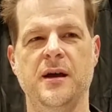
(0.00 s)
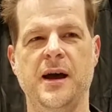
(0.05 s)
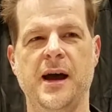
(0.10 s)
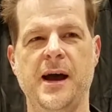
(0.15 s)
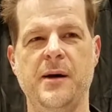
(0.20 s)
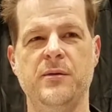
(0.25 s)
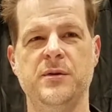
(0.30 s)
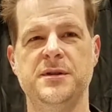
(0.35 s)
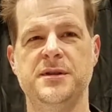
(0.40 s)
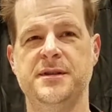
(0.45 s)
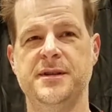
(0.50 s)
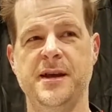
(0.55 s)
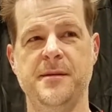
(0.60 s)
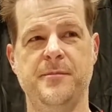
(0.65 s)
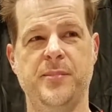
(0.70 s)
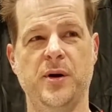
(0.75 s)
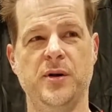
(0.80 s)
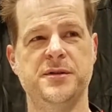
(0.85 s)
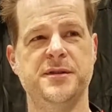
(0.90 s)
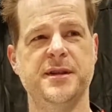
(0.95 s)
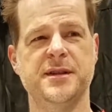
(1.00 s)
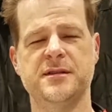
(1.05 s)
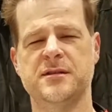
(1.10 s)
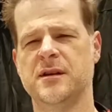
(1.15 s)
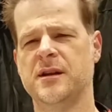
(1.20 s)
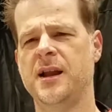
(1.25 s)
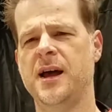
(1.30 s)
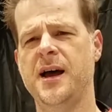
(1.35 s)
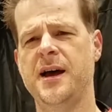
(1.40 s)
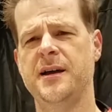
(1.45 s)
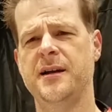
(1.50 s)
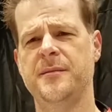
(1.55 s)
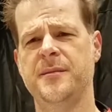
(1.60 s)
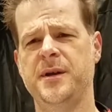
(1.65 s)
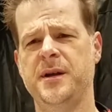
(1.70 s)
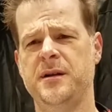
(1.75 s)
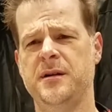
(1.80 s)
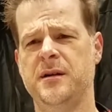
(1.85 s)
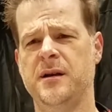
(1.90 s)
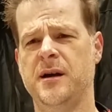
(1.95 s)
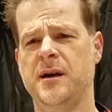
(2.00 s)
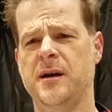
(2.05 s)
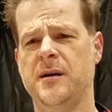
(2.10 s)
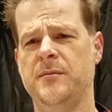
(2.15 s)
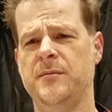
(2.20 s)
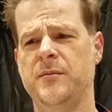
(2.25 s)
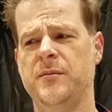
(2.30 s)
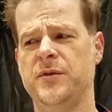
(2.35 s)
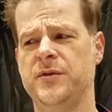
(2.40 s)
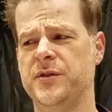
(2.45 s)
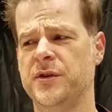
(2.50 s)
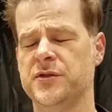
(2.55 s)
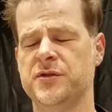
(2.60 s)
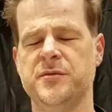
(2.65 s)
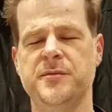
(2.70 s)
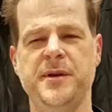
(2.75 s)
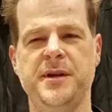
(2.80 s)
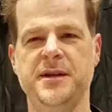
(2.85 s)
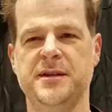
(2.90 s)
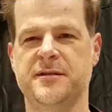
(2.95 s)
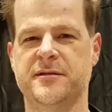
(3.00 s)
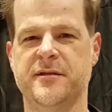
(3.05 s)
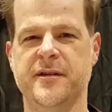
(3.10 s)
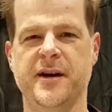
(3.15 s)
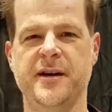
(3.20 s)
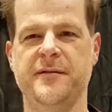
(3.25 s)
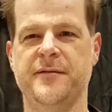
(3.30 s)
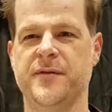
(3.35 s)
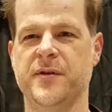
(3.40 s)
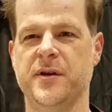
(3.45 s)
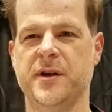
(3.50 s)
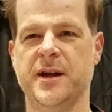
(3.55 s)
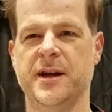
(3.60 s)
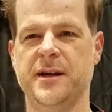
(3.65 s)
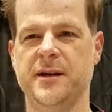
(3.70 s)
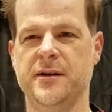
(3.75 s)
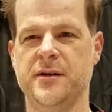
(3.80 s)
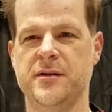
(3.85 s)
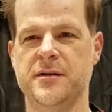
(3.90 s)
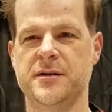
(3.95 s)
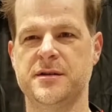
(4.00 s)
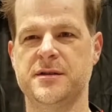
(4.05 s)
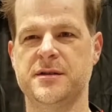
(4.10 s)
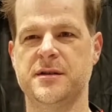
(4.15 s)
I would say post things online. I mean, uh, social media is great for getting noticed.